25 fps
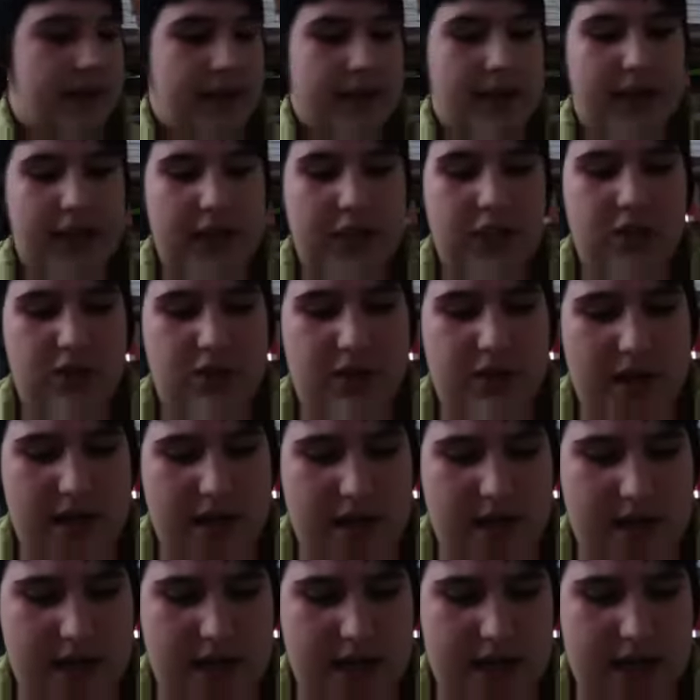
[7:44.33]
Next
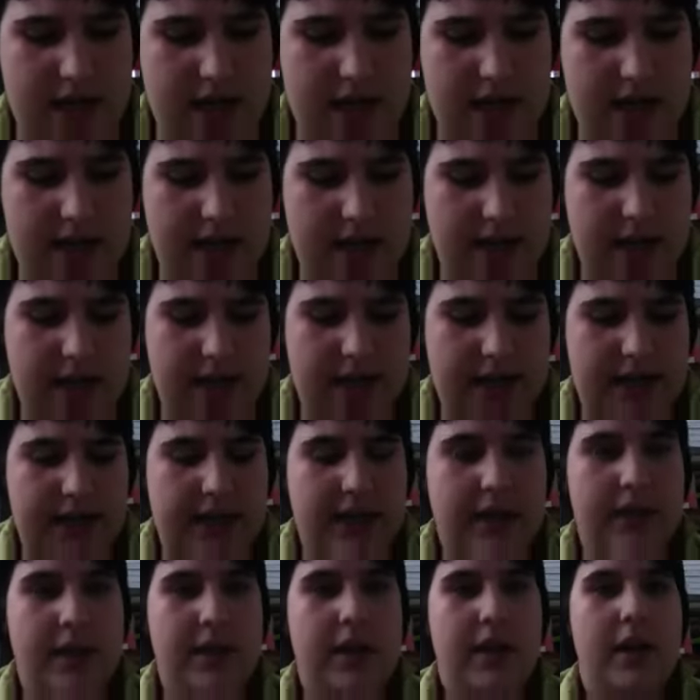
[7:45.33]
one is
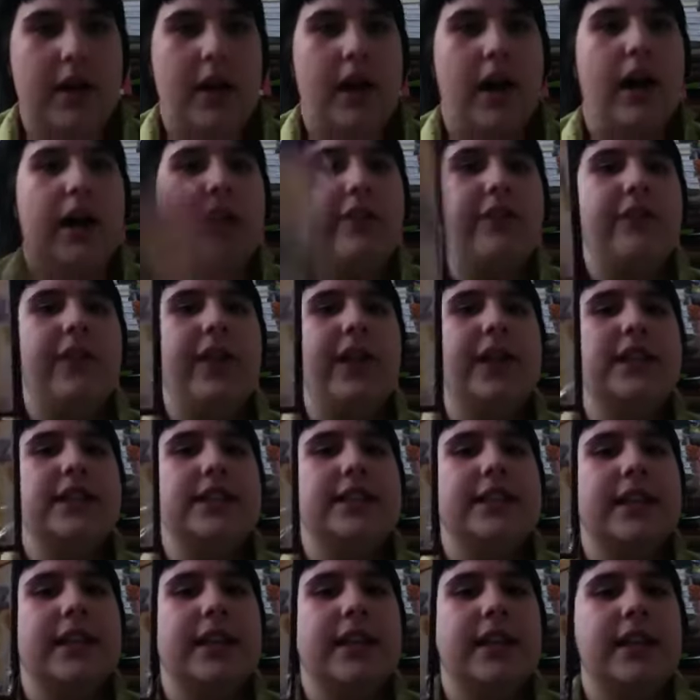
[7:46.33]
Hot
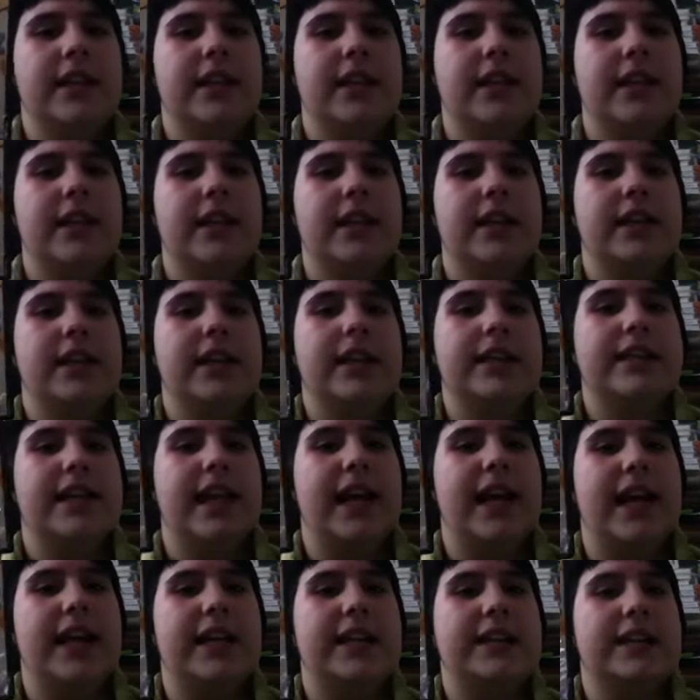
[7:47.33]
Fuzz. This
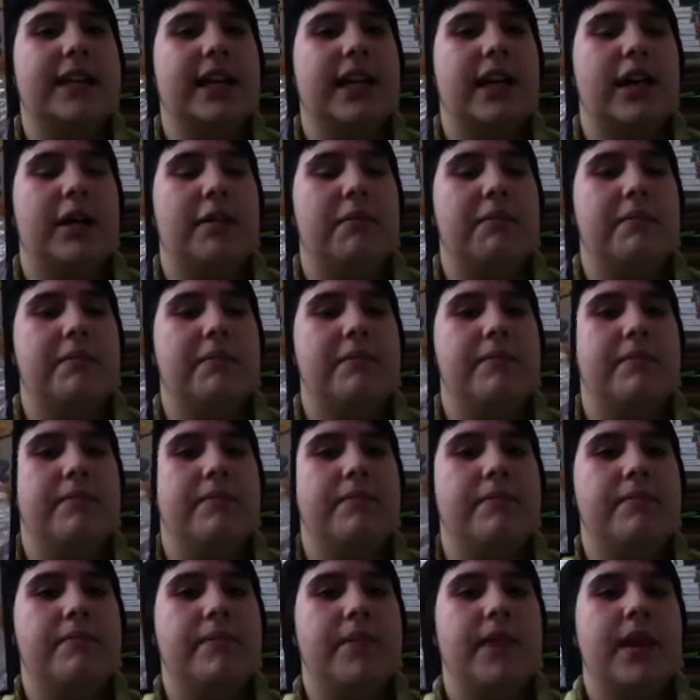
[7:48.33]
has
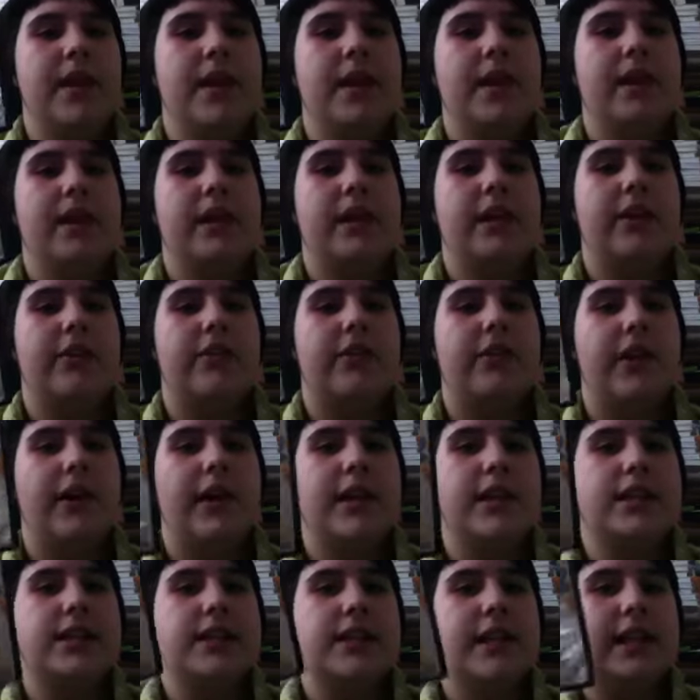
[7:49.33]
um, Nick
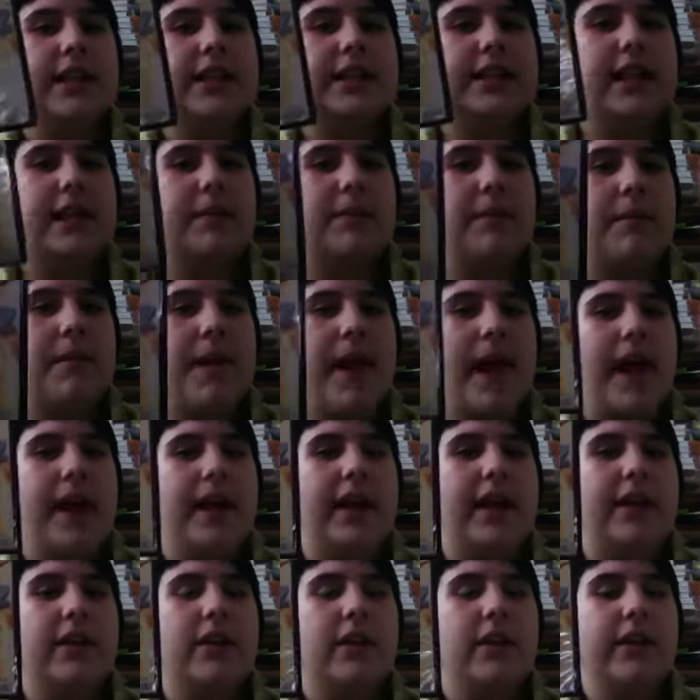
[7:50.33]
Frost and Simon
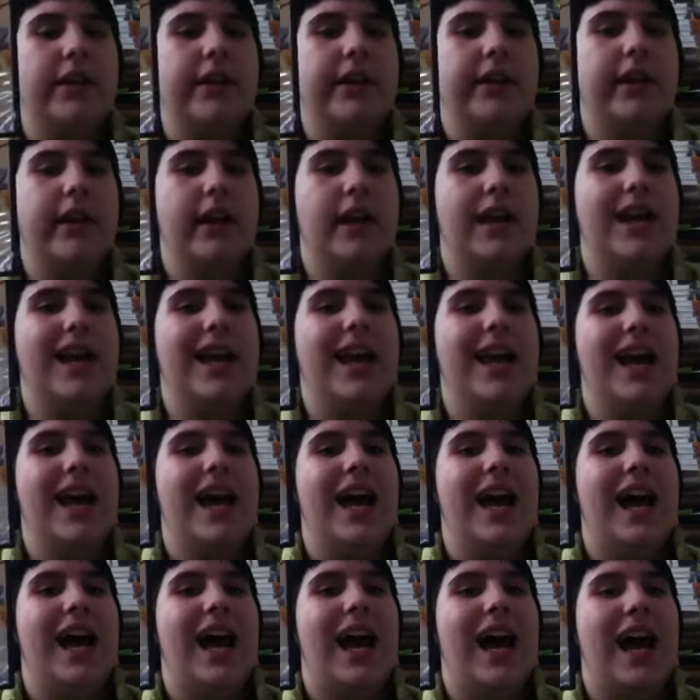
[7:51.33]
Pegg, I heard.
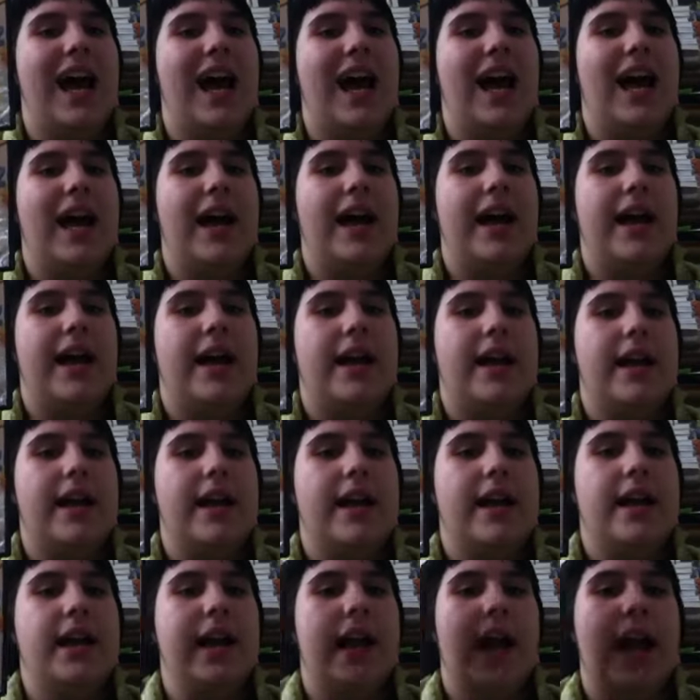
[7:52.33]

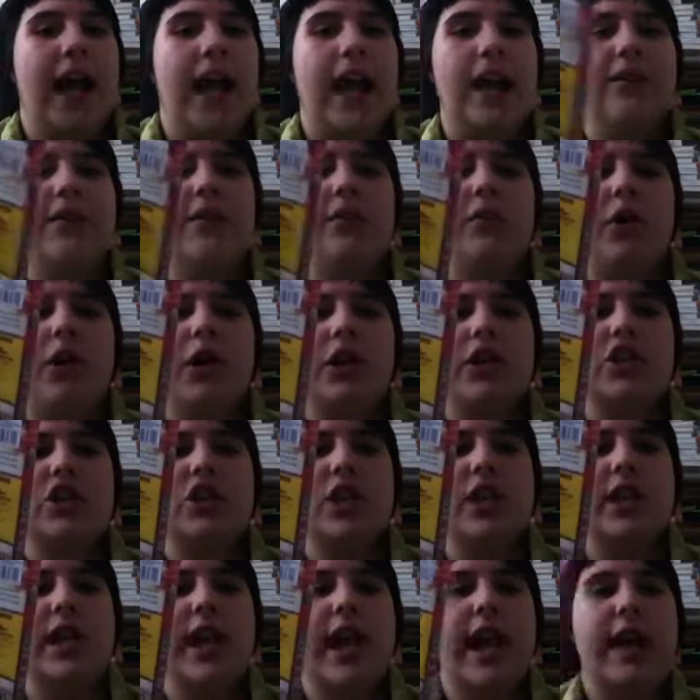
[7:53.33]
I haven't watched
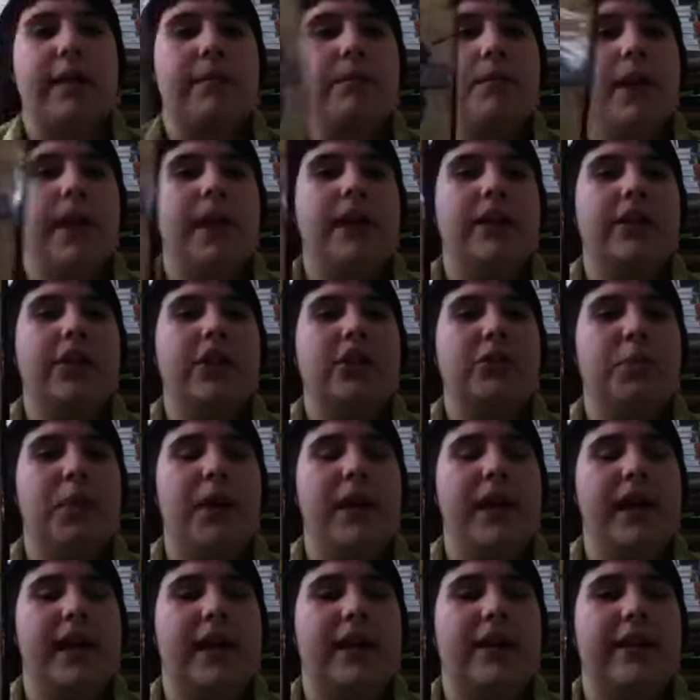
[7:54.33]
it yet, but it looked
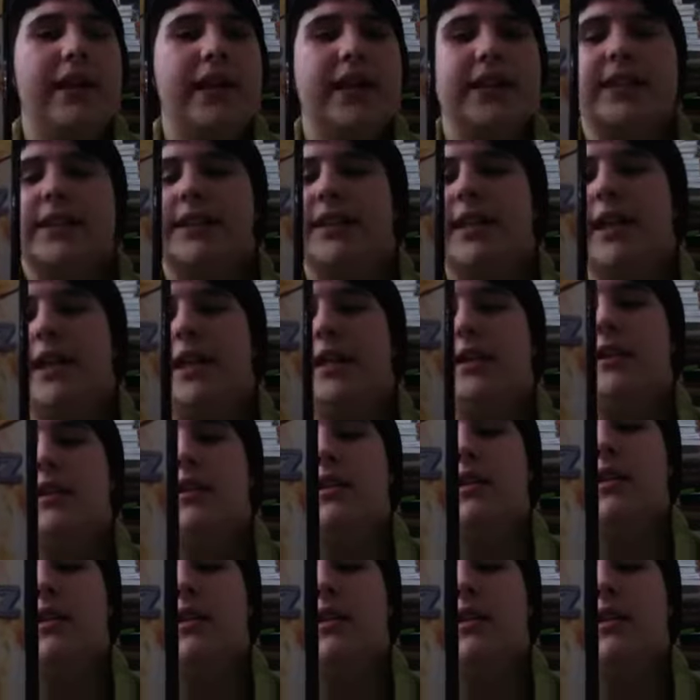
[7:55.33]
pretty interesting.